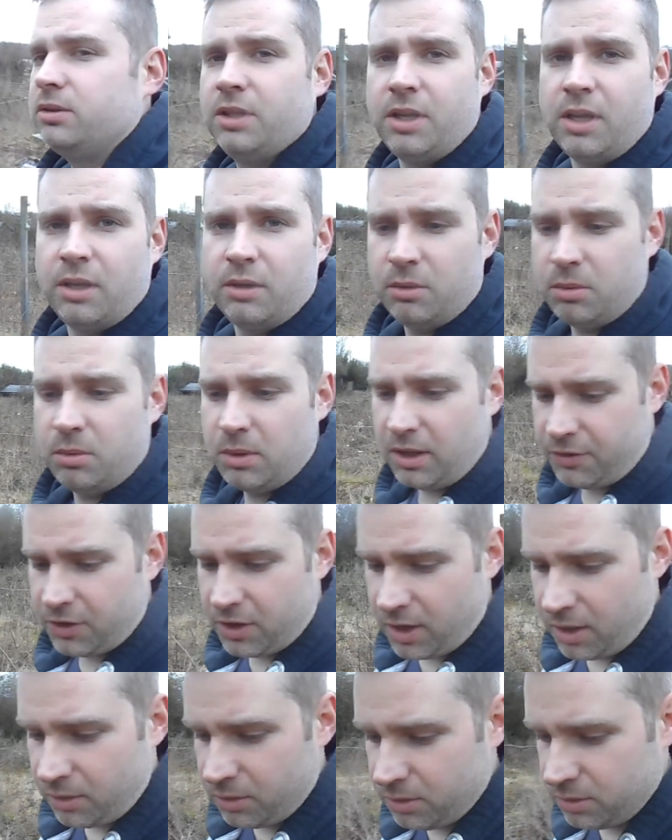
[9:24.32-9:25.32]
you know, we'll have a
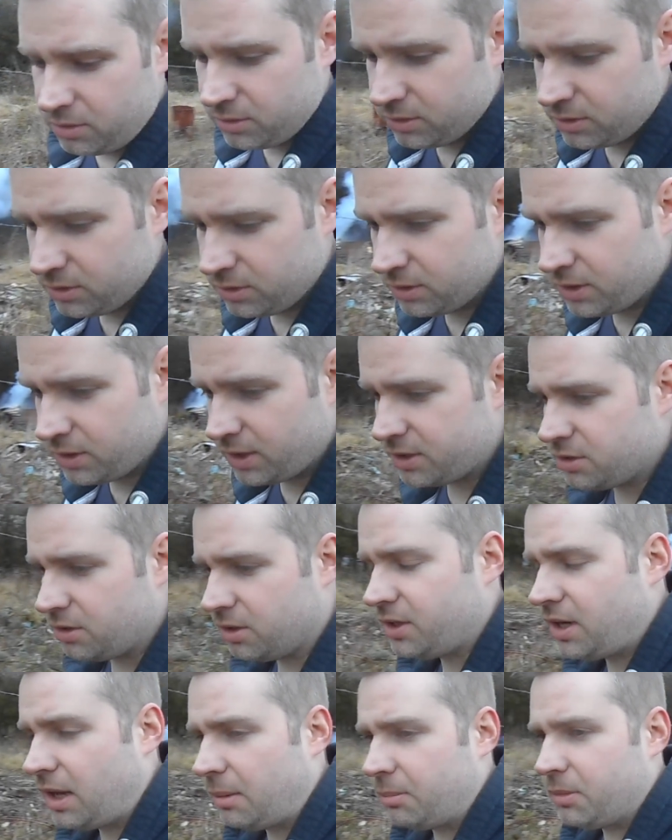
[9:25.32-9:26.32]
go. Get on
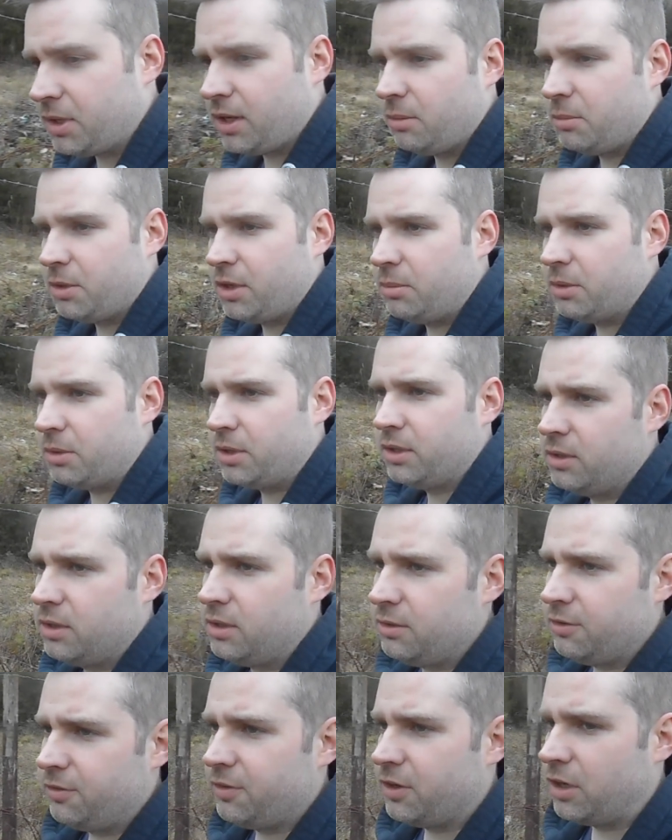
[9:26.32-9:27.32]
a damp day maybe,
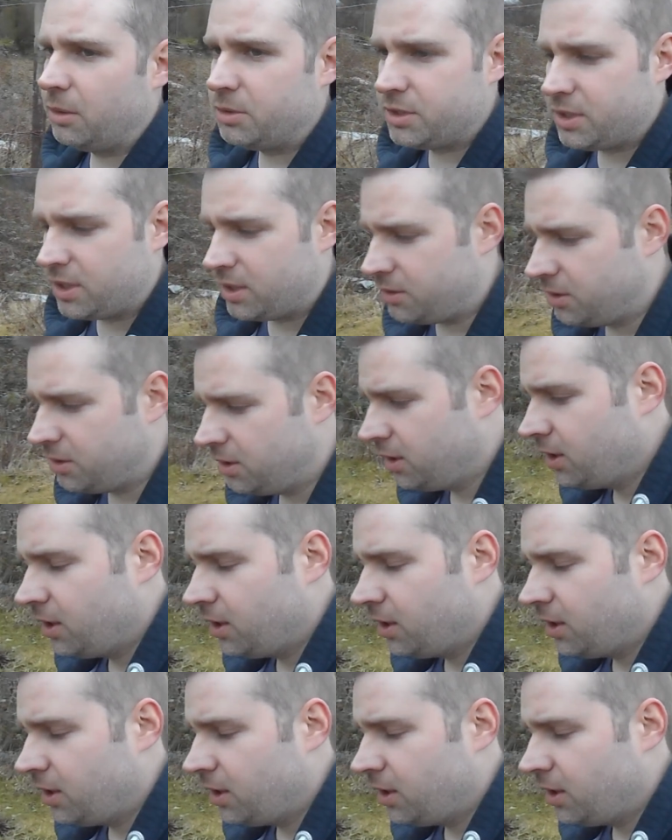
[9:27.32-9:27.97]
keep the fibres down.